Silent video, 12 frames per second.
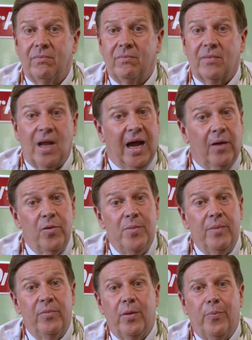Now, I
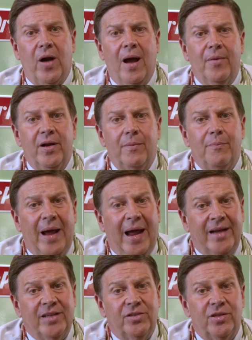remember a prominent
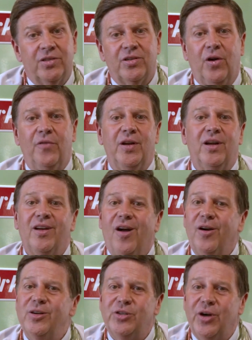pastor serving a
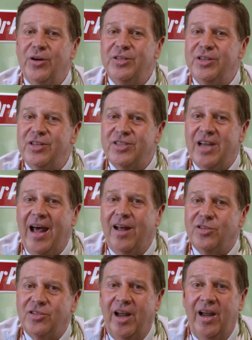large church in the South
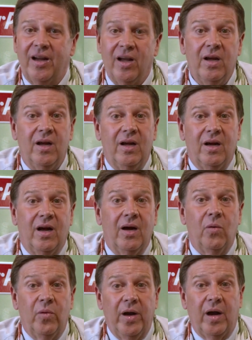saying,
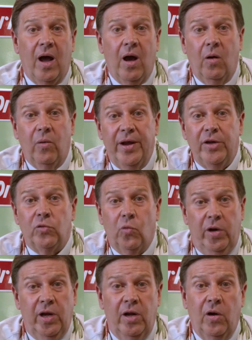"We'll always
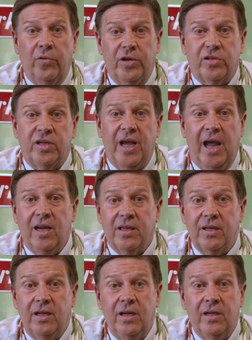win on this gay
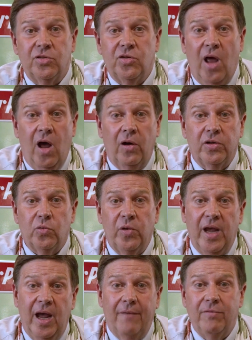thing as long as
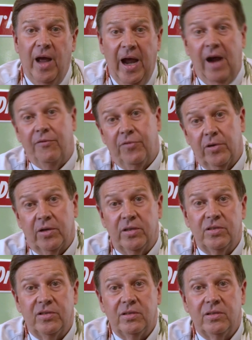we have the
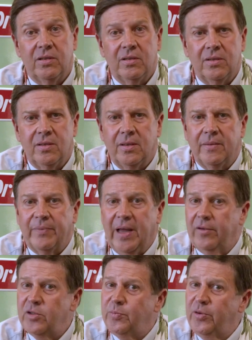Africans." I
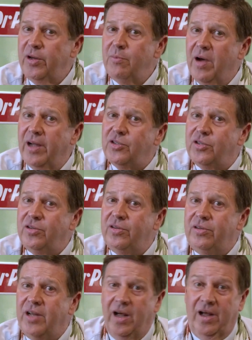was pretty much
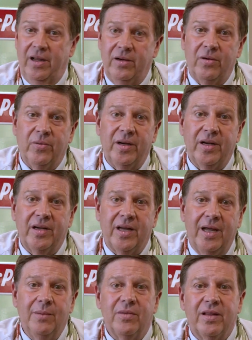done when it
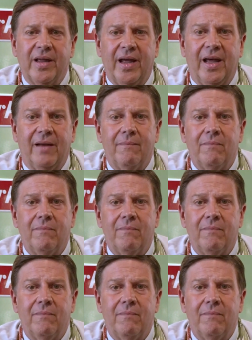came to that.